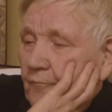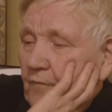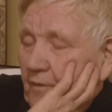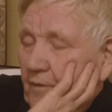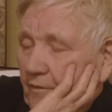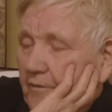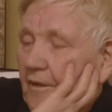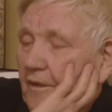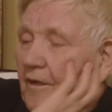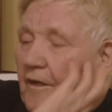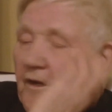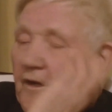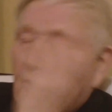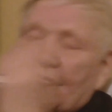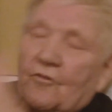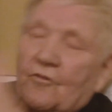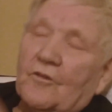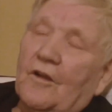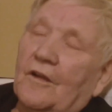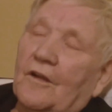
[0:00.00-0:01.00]
Yeah. And then
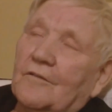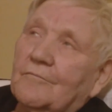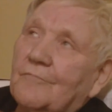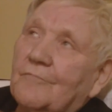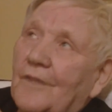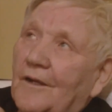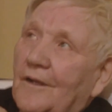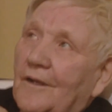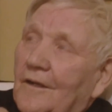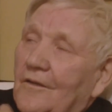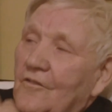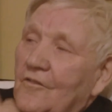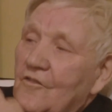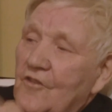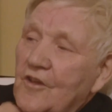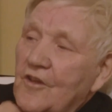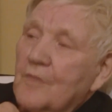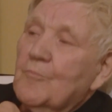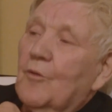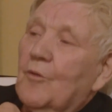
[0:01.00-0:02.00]
later on,
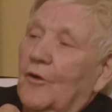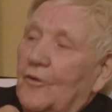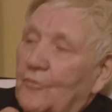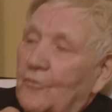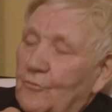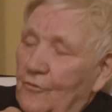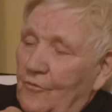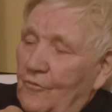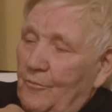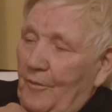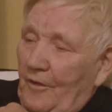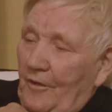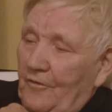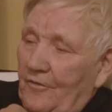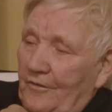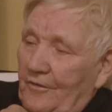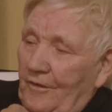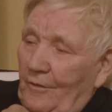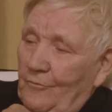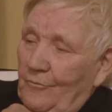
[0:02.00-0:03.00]
Sea Point was
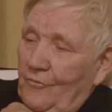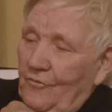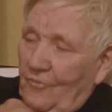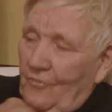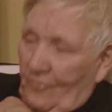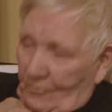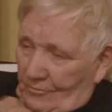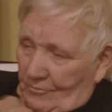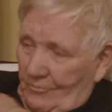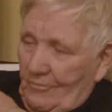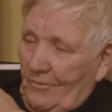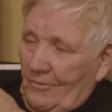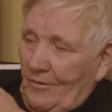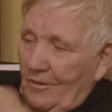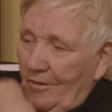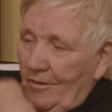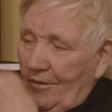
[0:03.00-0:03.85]
built, and that was